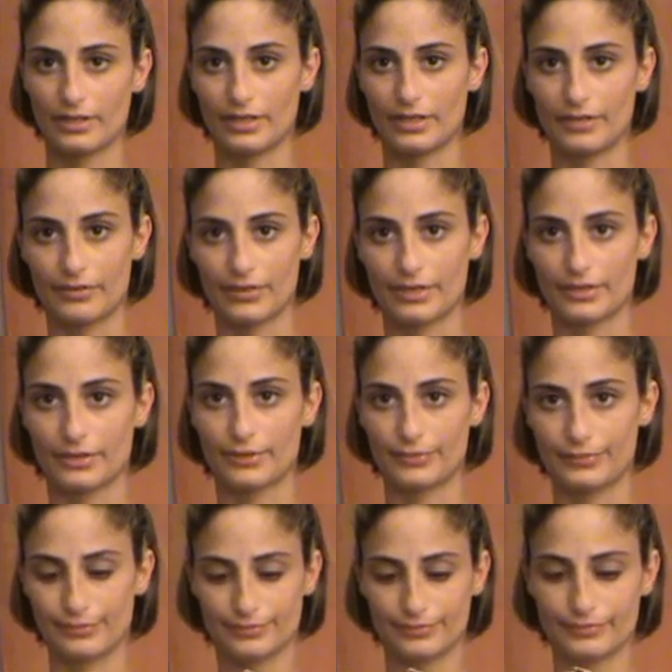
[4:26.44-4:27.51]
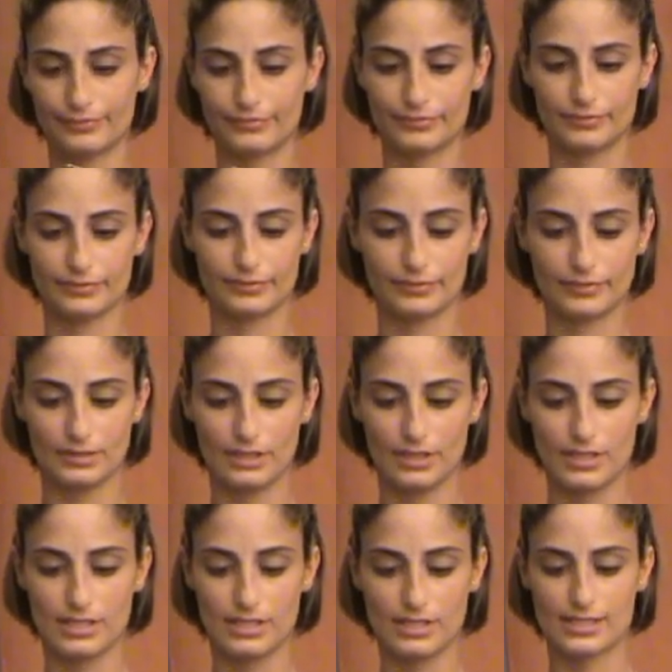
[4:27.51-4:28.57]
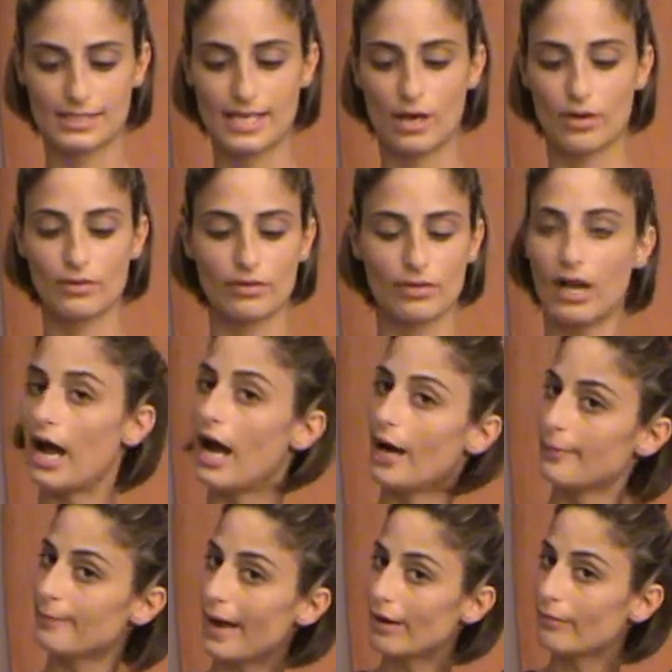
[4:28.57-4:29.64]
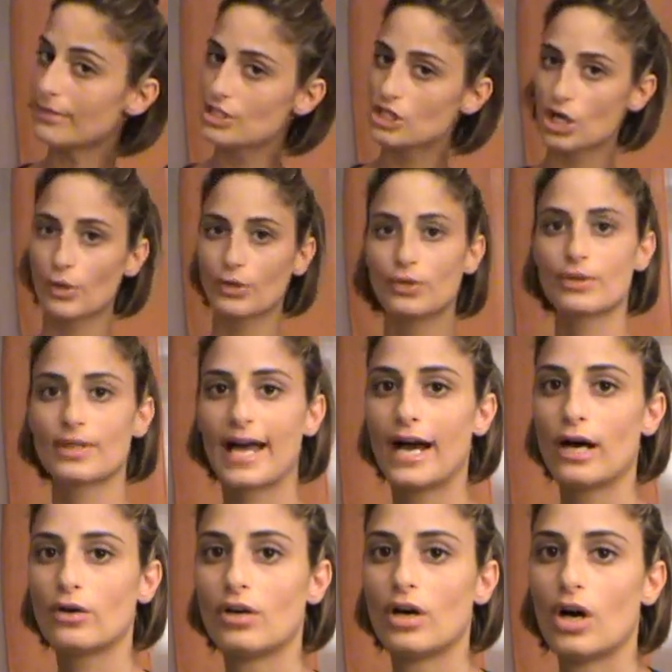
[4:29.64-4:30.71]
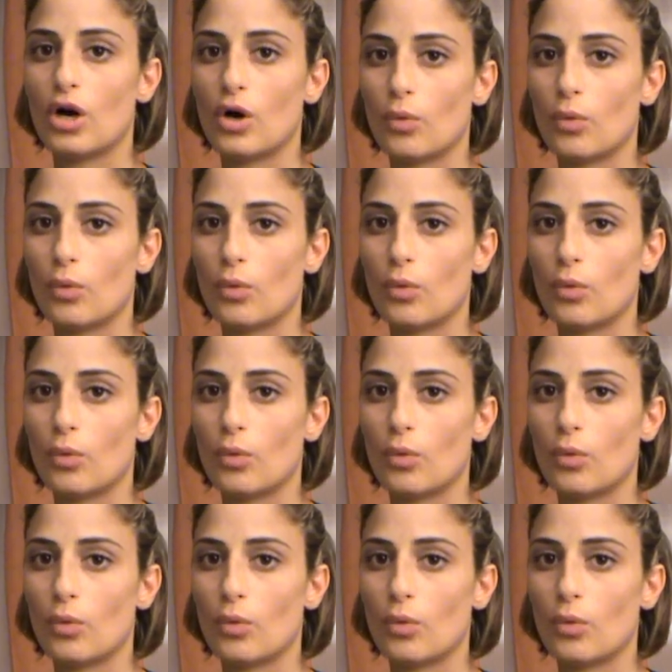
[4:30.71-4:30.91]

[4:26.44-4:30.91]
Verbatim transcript: Here we go. So I will show you now